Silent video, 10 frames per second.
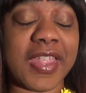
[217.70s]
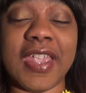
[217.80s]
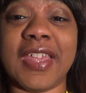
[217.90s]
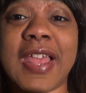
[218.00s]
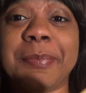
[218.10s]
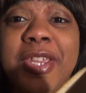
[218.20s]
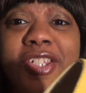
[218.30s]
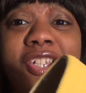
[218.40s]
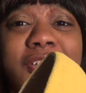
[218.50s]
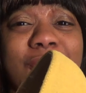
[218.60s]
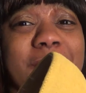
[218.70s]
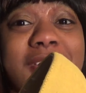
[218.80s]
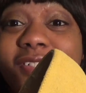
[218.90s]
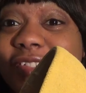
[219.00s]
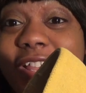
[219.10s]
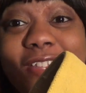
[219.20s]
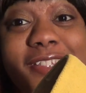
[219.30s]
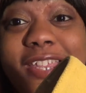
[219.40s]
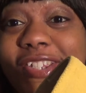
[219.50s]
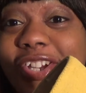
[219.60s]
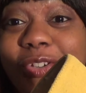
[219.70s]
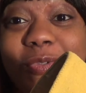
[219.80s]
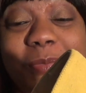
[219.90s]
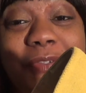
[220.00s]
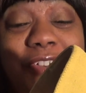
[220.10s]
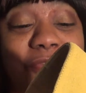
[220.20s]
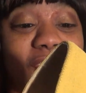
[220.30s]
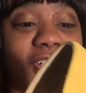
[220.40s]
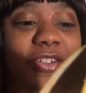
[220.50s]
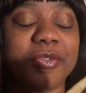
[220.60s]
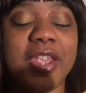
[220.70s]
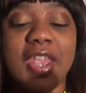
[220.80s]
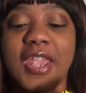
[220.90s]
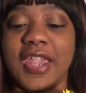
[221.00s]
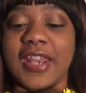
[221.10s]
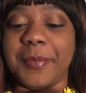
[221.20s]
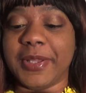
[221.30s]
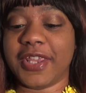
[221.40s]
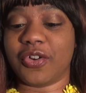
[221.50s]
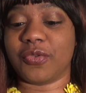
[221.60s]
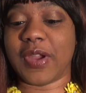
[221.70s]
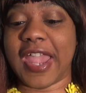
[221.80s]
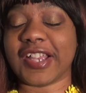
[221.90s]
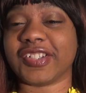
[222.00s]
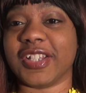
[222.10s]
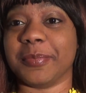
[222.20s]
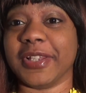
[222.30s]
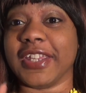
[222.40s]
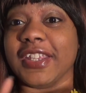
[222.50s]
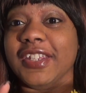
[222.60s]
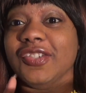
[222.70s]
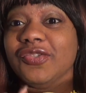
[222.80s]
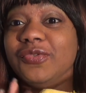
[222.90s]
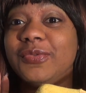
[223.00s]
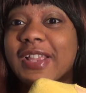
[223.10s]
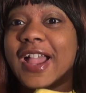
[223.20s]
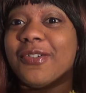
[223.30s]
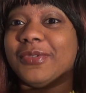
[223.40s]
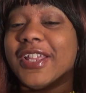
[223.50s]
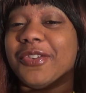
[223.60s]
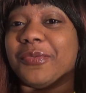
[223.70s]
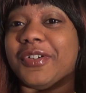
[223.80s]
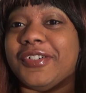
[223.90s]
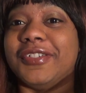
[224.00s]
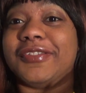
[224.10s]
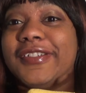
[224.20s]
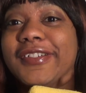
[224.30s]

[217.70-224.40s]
And I picked yellow because, like I said, yellow is my favorite color. And I plan on actually blinging these shoes out later on.